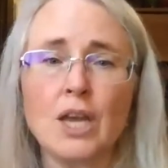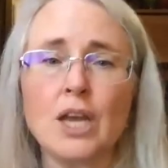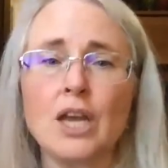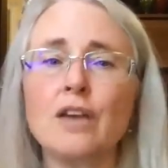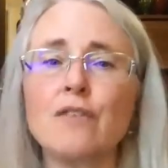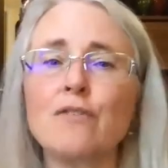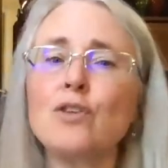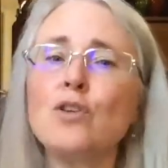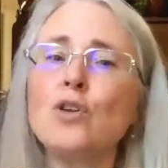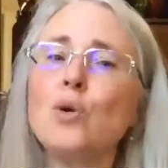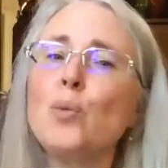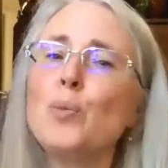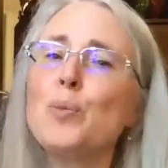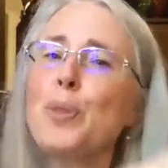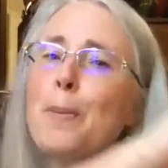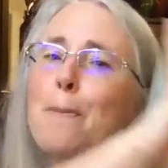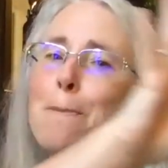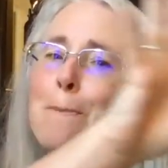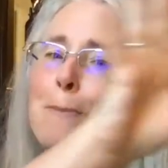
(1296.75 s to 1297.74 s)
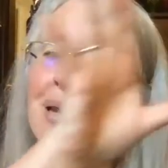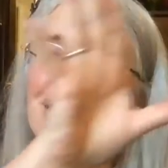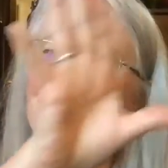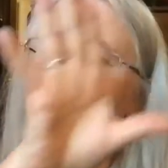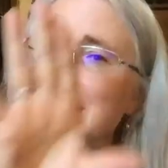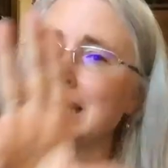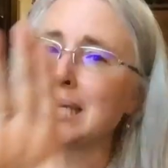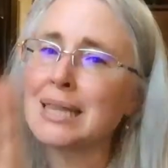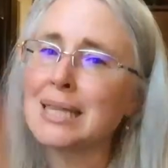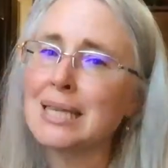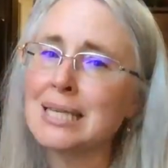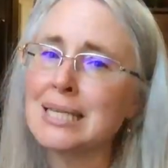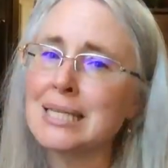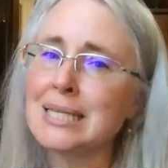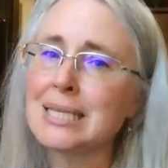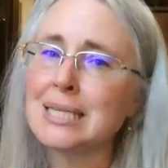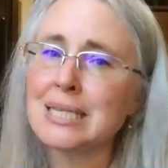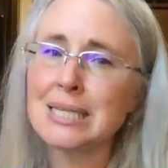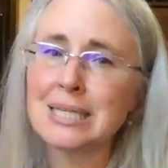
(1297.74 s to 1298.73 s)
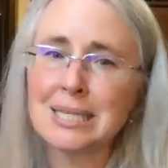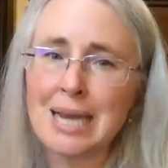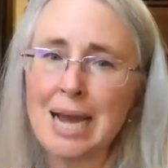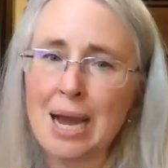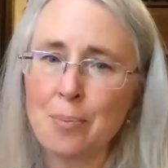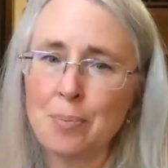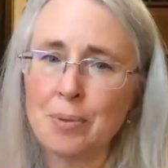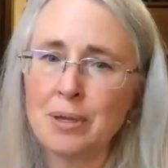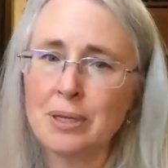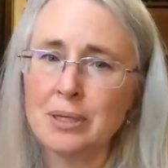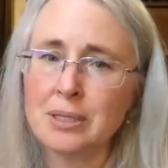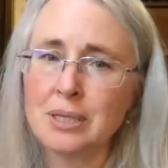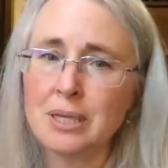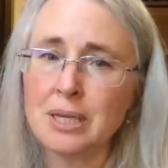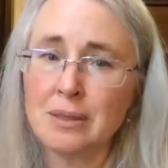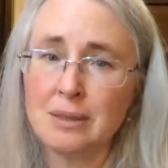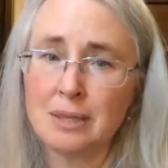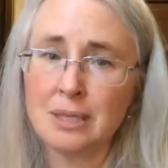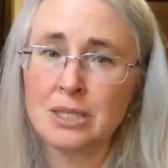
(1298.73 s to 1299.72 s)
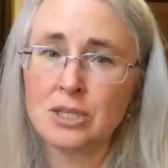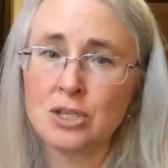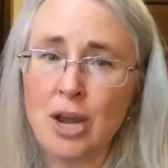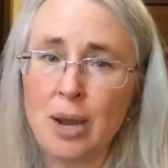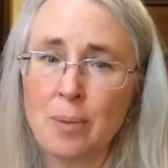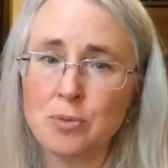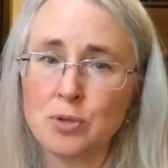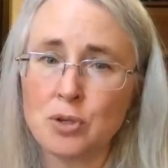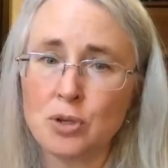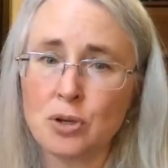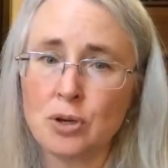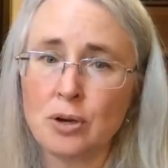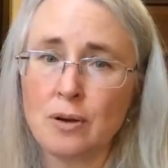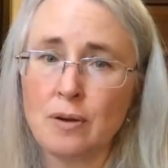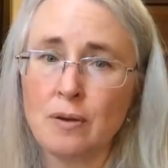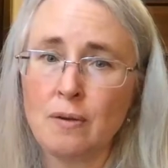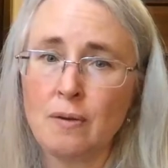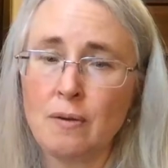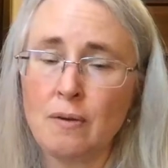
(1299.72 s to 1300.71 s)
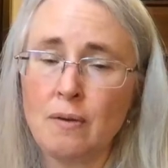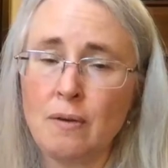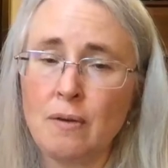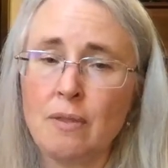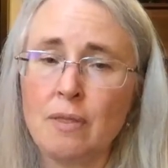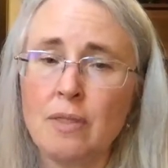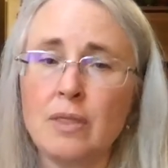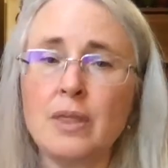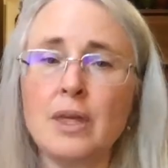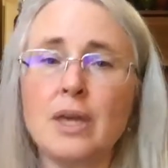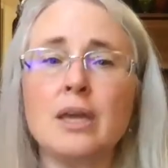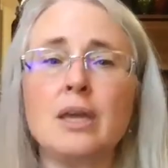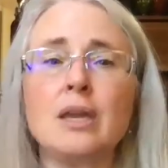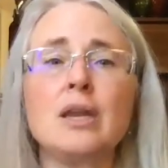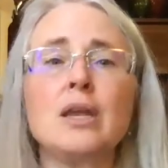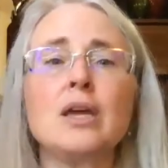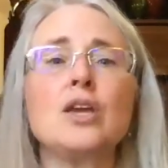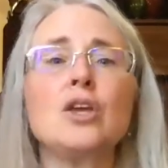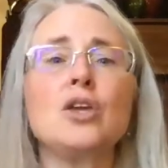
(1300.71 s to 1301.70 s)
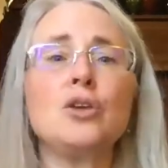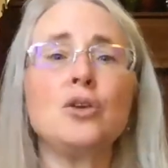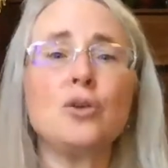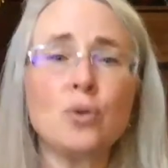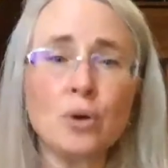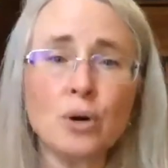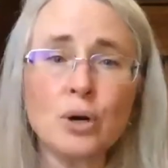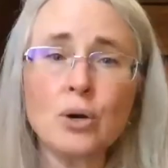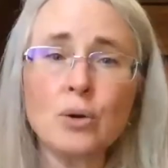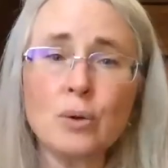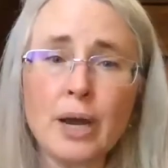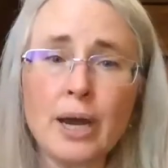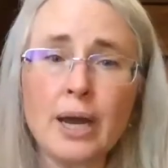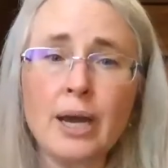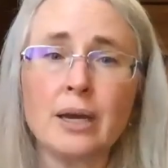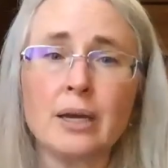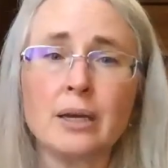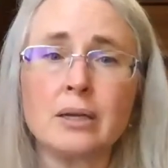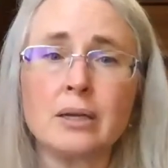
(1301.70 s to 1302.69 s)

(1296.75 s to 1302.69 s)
If you know the basic things that just happened in this chapter, then you're okay.